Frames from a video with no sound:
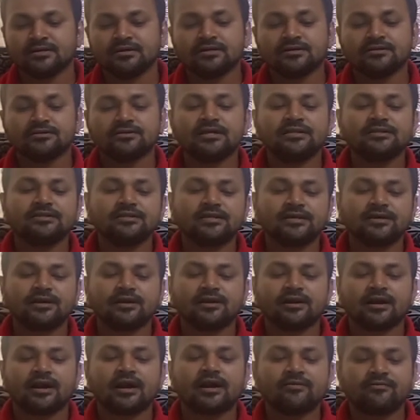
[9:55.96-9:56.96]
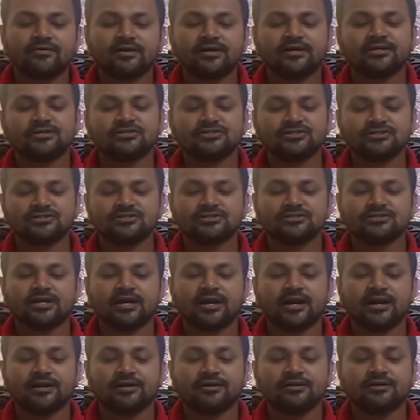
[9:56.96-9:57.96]
Then there are advantages
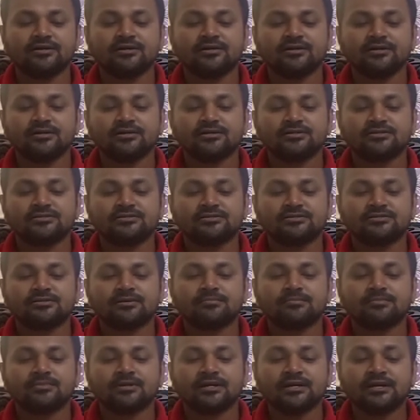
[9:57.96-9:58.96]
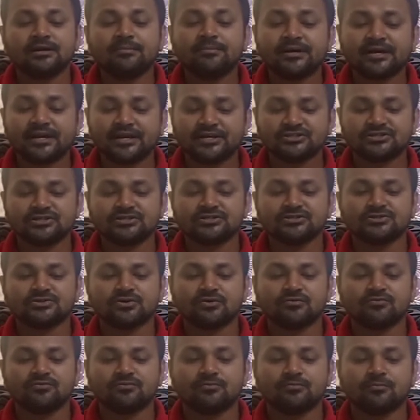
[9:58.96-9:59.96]
and some limitations
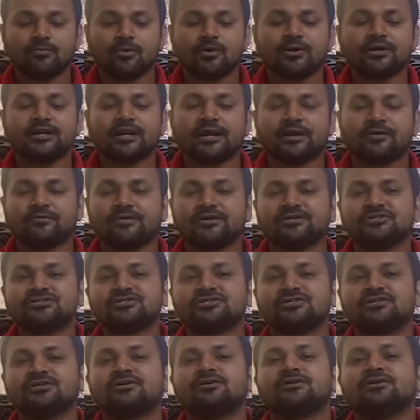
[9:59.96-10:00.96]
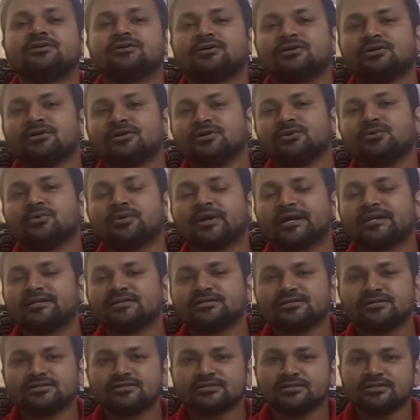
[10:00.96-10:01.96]
of body language. You
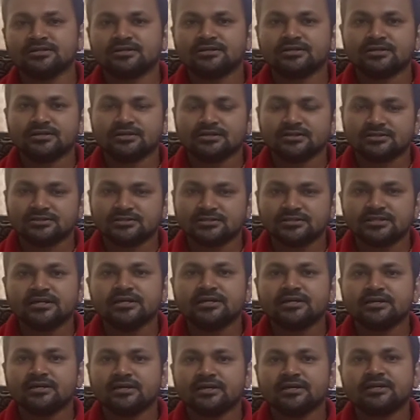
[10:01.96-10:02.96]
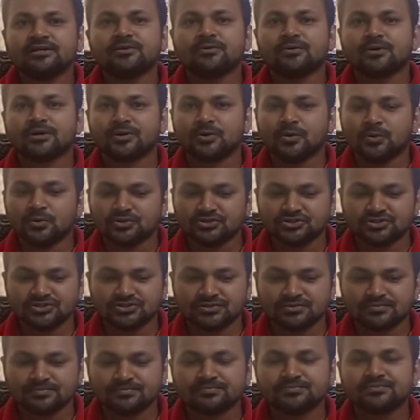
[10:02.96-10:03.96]
can see in your
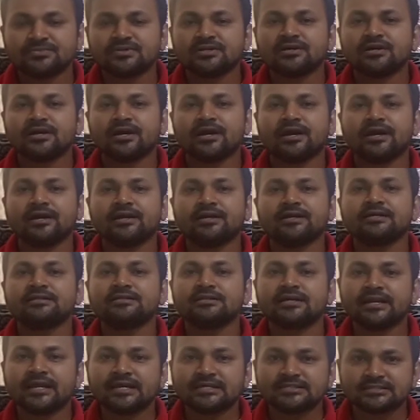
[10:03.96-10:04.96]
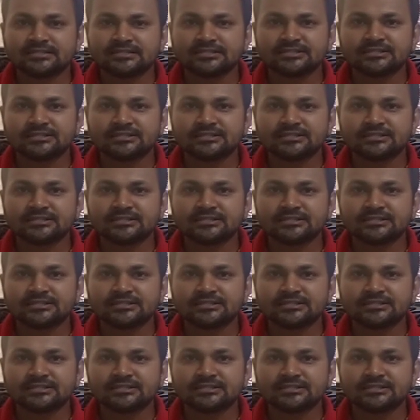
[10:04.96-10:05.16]
notes and in the next